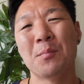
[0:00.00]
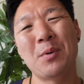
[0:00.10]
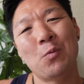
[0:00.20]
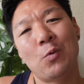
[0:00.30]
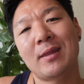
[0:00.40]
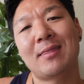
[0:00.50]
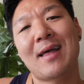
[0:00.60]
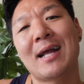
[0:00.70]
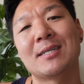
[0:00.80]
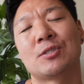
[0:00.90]
But with
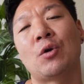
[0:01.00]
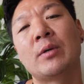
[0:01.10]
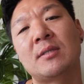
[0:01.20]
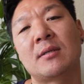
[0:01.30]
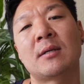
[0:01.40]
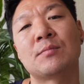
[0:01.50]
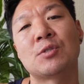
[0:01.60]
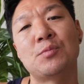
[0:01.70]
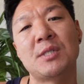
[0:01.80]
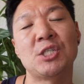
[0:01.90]
that is going to come
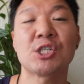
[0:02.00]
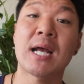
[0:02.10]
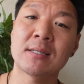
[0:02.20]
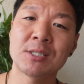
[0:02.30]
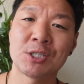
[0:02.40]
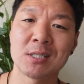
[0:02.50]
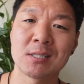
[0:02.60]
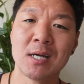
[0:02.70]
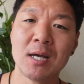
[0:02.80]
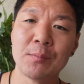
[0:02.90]
so many
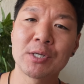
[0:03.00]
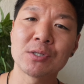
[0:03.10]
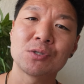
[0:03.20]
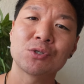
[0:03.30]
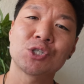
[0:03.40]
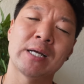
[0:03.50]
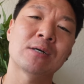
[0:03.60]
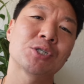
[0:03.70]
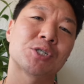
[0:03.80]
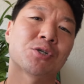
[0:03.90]
challenges because those
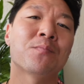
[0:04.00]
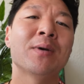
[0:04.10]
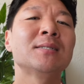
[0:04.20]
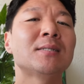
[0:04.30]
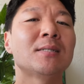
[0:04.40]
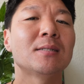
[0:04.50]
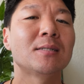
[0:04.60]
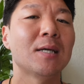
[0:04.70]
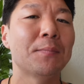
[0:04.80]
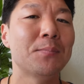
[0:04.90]
challenges are meant
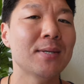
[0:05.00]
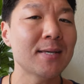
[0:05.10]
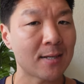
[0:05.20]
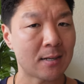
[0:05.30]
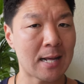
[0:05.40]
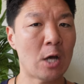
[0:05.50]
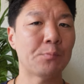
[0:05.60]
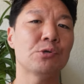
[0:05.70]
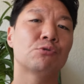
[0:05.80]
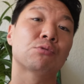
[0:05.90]
to be there to
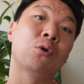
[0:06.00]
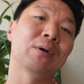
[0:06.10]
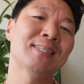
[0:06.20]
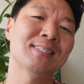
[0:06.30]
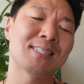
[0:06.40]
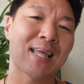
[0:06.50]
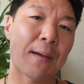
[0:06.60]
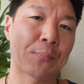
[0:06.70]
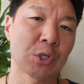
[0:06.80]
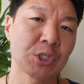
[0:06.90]
help you grow into
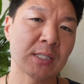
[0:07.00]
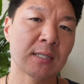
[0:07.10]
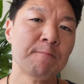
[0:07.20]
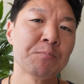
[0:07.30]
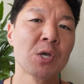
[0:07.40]
that person